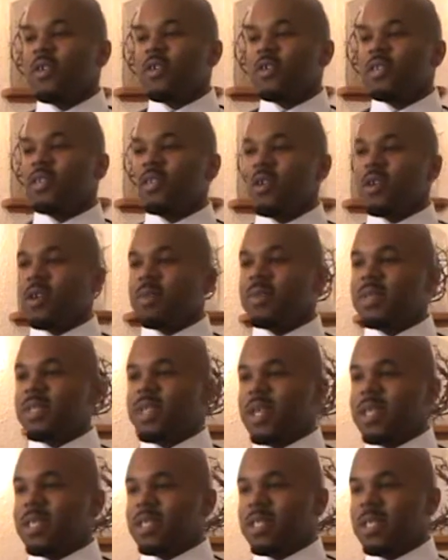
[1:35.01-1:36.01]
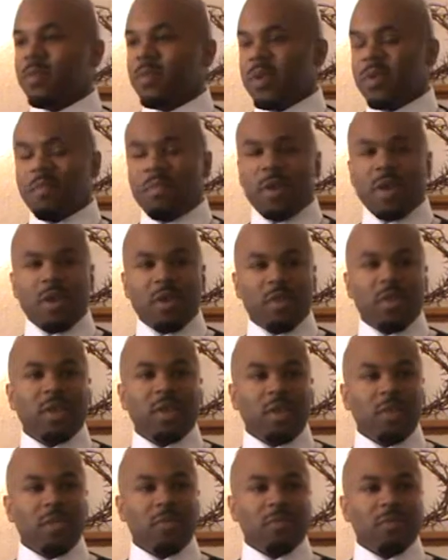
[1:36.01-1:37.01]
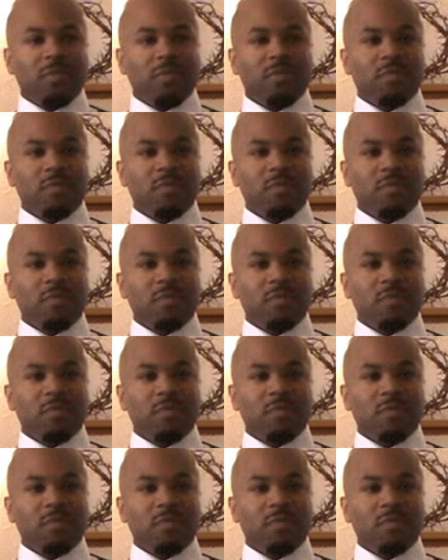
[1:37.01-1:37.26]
your circumstances to be bigger than you.